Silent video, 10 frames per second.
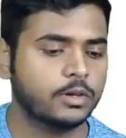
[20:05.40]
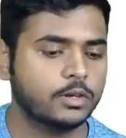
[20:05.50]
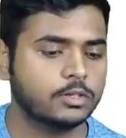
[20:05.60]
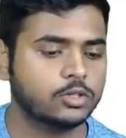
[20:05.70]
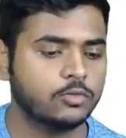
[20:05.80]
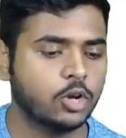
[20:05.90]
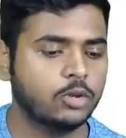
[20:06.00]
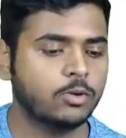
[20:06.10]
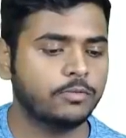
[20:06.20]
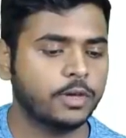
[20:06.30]
So
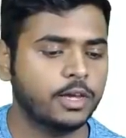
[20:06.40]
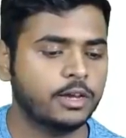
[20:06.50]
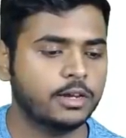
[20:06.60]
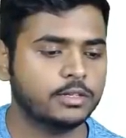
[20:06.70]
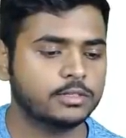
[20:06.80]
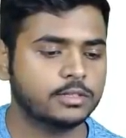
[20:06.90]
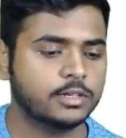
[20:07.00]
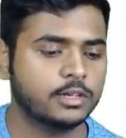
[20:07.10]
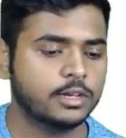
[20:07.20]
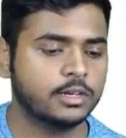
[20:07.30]
volume of air is
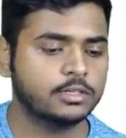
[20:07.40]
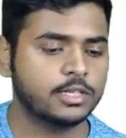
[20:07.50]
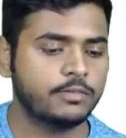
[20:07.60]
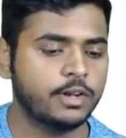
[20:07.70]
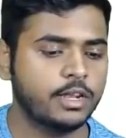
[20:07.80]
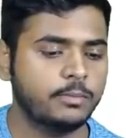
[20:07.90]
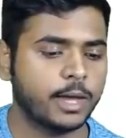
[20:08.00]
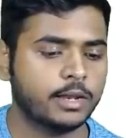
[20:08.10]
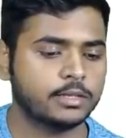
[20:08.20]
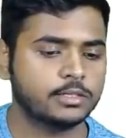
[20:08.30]
70
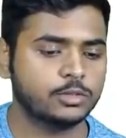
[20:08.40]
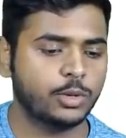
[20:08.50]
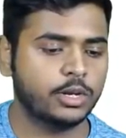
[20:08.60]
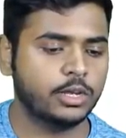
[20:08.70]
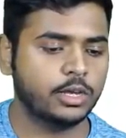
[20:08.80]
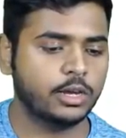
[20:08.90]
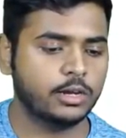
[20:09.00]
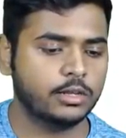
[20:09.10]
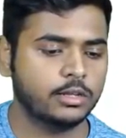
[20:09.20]
minus 28.